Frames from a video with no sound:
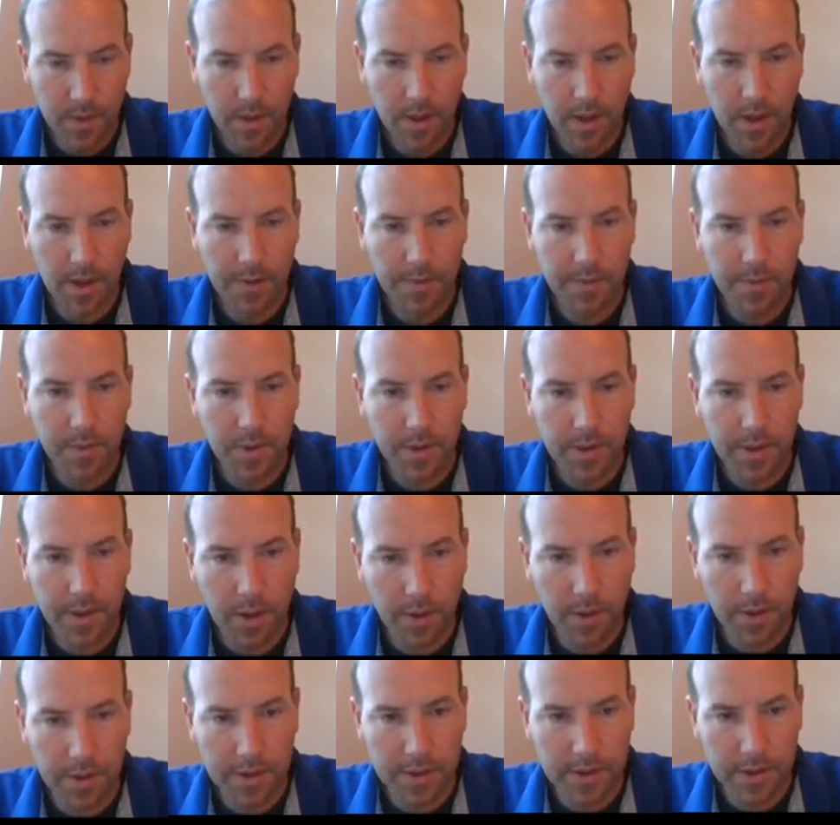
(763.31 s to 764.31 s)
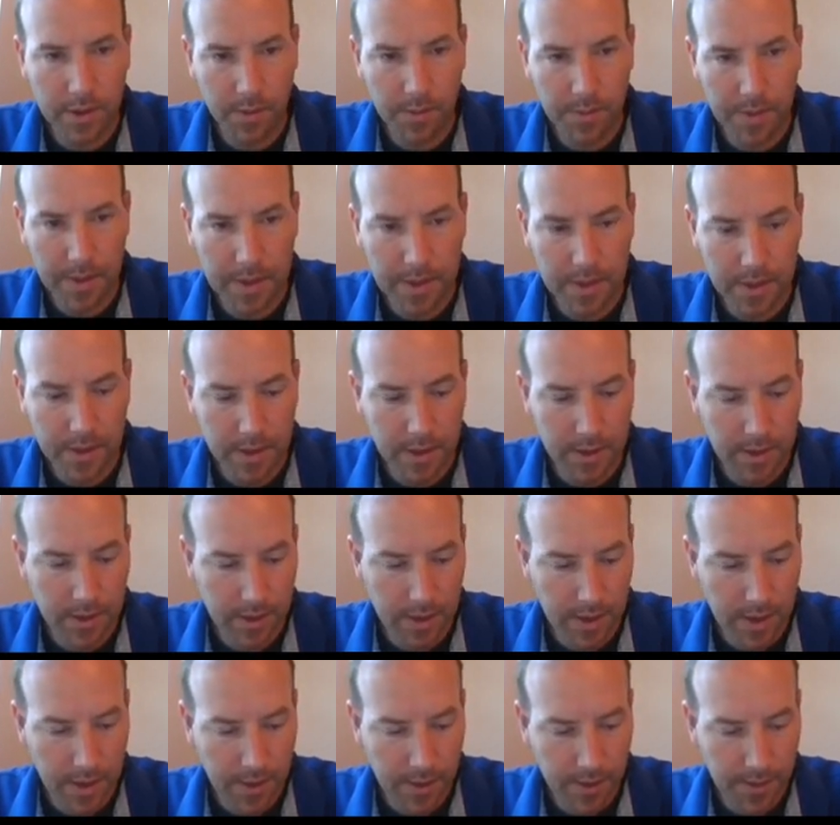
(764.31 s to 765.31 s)
kind of putting all these little pieces in
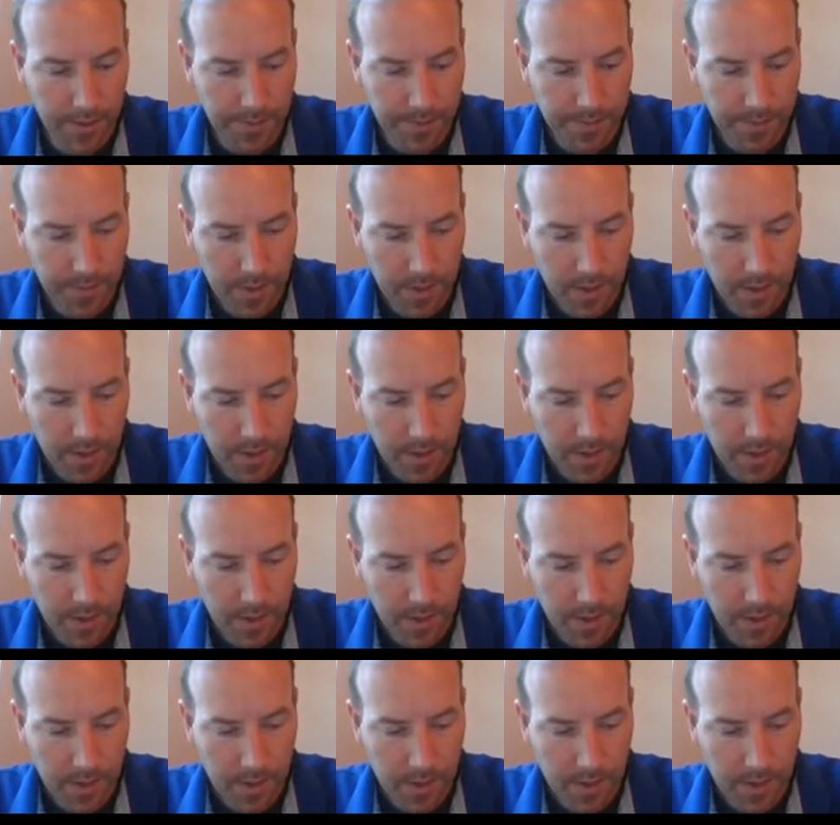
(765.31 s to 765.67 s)
together,